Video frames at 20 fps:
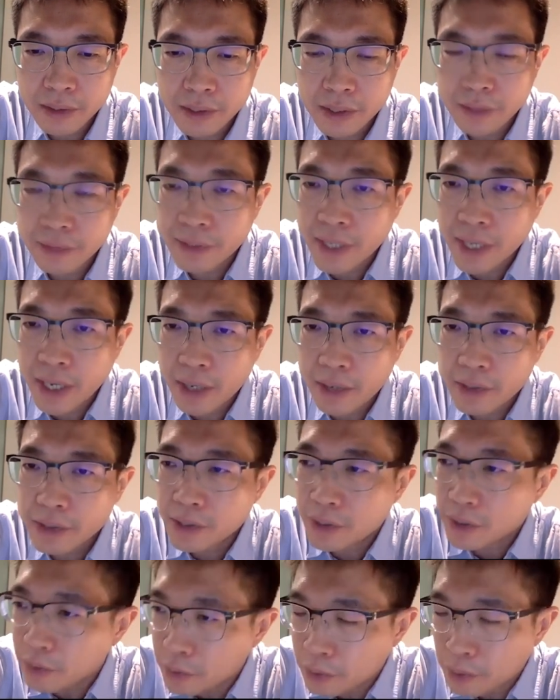Stephen
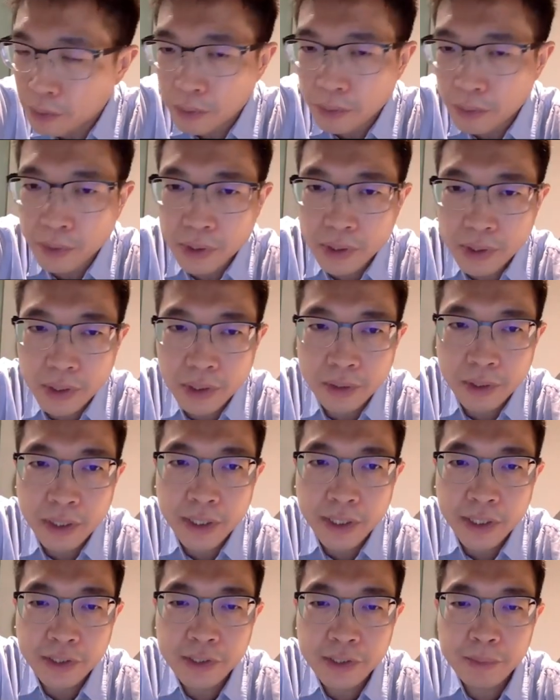Harrison, who was the
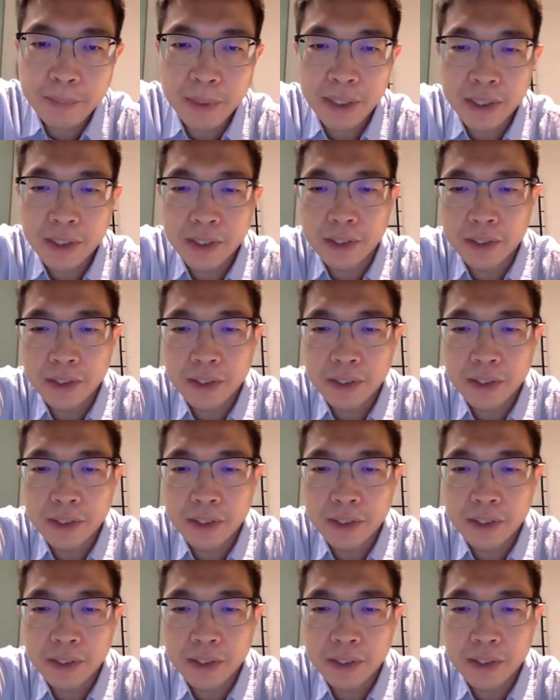earliest speaker.